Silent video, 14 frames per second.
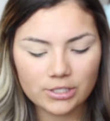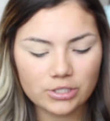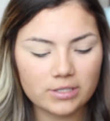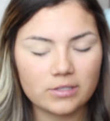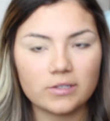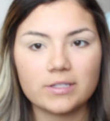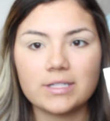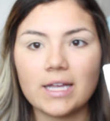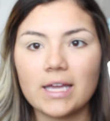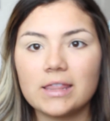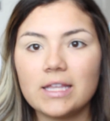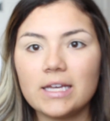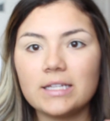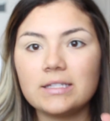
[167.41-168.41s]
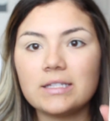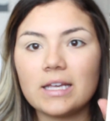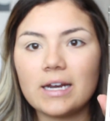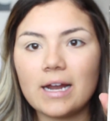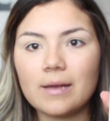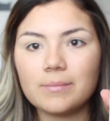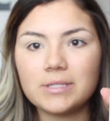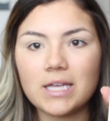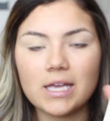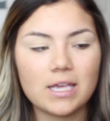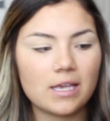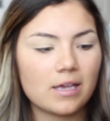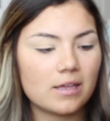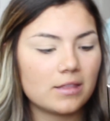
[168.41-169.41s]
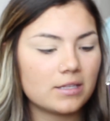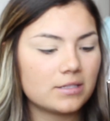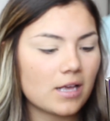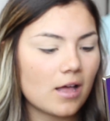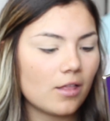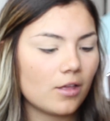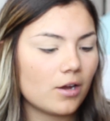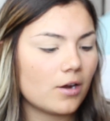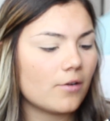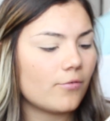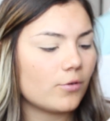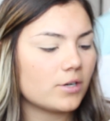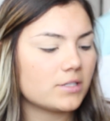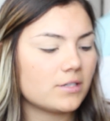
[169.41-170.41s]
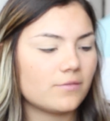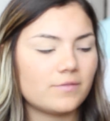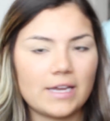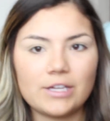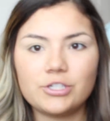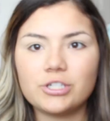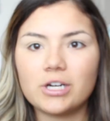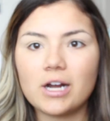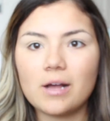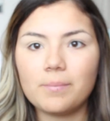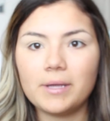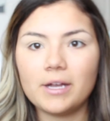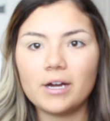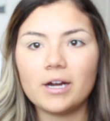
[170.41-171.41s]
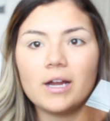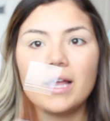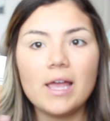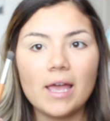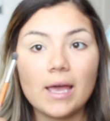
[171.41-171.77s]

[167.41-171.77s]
It just looks like this, and I'm taking this color Force of Nature up here